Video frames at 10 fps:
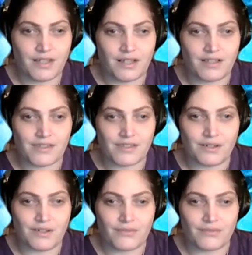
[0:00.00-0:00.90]
I still
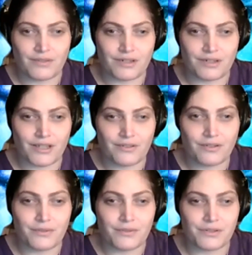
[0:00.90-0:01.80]
have to learn how to
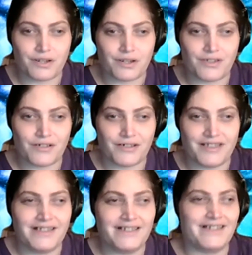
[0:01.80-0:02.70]
do a screenshot.
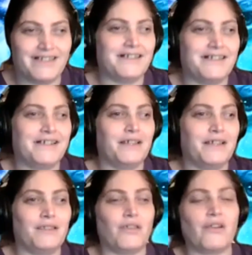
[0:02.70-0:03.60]

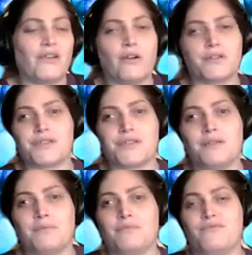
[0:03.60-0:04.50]
There are
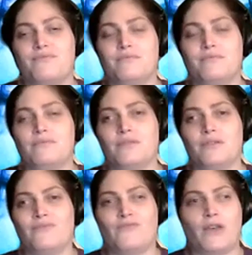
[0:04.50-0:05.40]
some
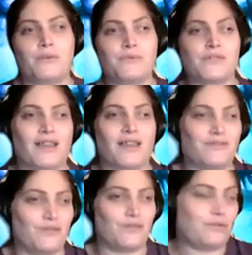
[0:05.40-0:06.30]
phones
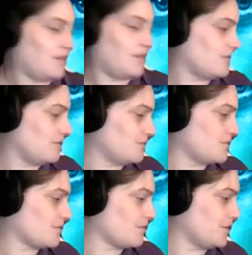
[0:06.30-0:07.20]
that do not do
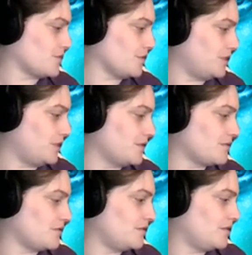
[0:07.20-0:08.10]

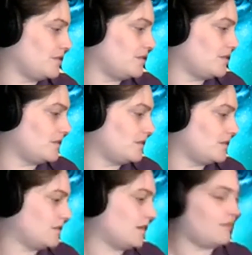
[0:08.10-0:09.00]
screenshots.
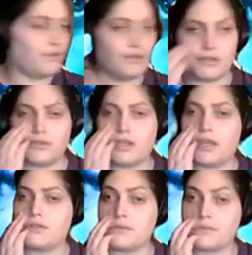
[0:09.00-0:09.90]
I've learned
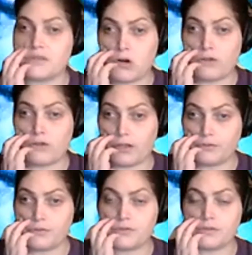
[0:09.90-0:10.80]
that some
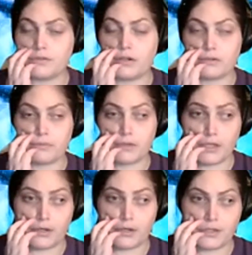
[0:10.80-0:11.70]
smartphones are
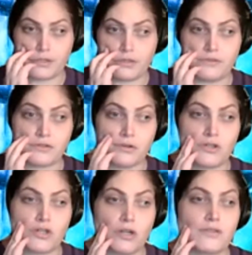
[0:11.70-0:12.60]
really hard to do
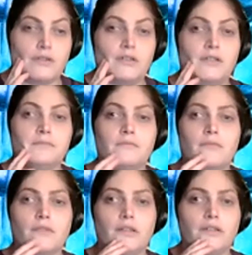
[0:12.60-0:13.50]
screenshots on.
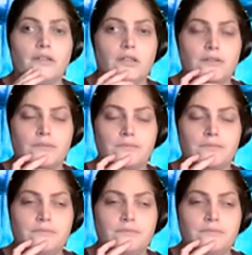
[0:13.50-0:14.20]
Um,